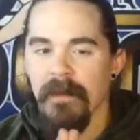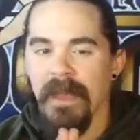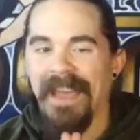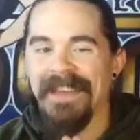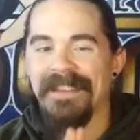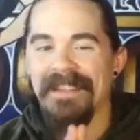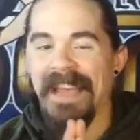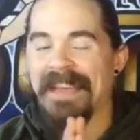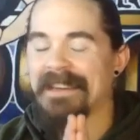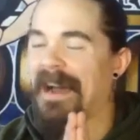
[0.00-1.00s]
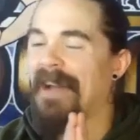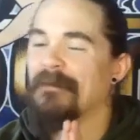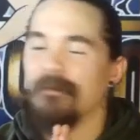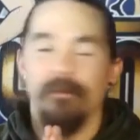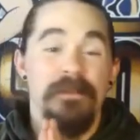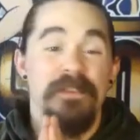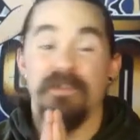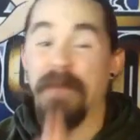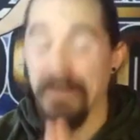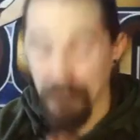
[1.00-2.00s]
And like I've
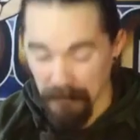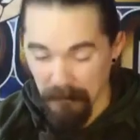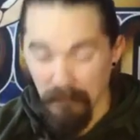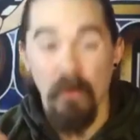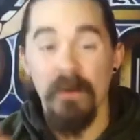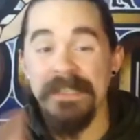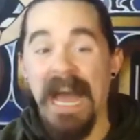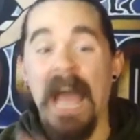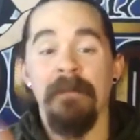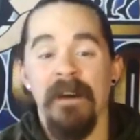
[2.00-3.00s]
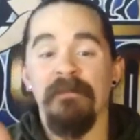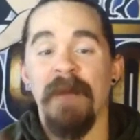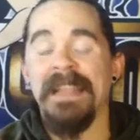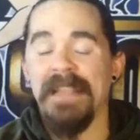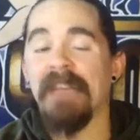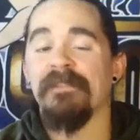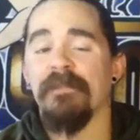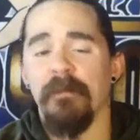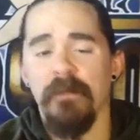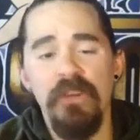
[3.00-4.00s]
spent more time of my life
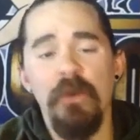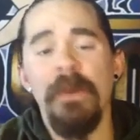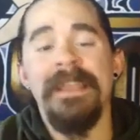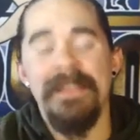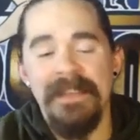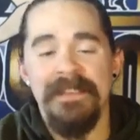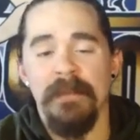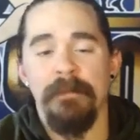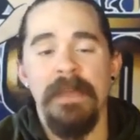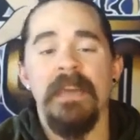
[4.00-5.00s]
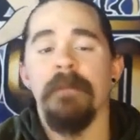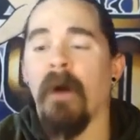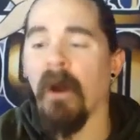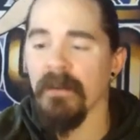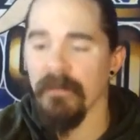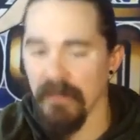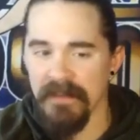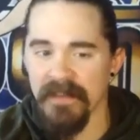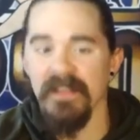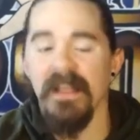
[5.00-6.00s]
doing this and being part of
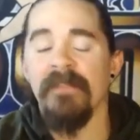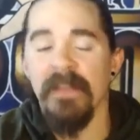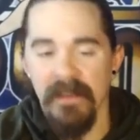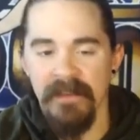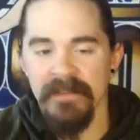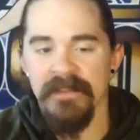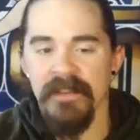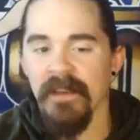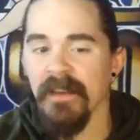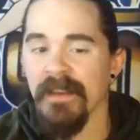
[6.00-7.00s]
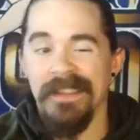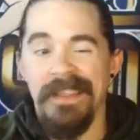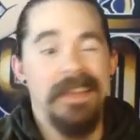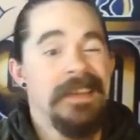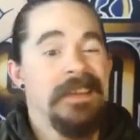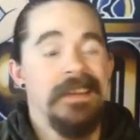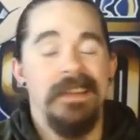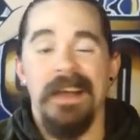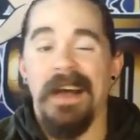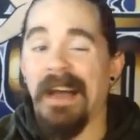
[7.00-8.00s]
this and loving this than
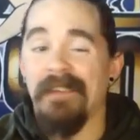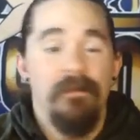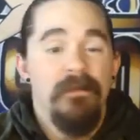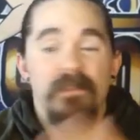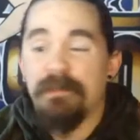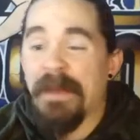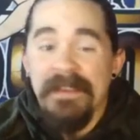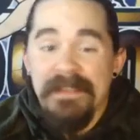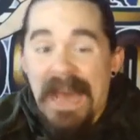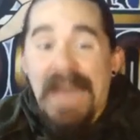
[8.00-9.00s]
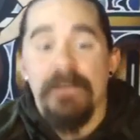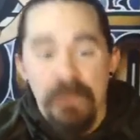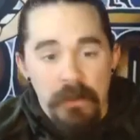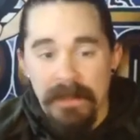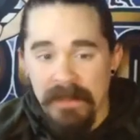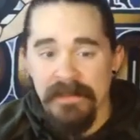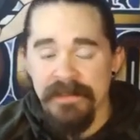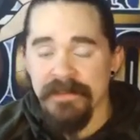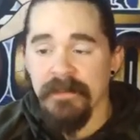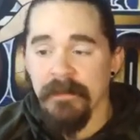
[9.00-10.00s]
I've spent not doing this.